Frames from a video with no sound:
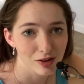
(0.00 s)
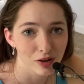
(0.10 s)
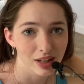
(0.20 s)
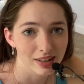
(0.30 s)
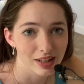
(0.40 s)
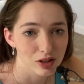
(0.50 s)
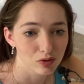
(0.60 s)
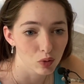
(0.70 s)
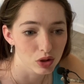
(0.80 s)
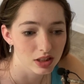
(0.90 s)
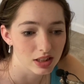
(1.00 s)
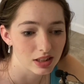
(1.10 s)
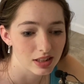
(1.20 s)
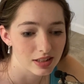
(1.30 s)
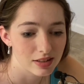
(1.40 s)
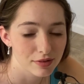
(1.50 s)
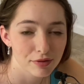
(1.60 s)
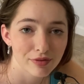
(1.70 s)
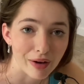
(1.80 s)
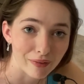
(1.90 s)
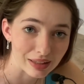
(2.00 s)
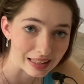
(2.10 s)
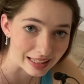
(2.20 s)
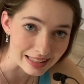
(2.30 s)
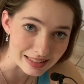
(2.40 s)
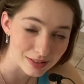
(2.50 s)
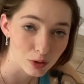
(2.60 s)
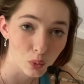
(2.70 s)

starting at the age of 14 is fairly late.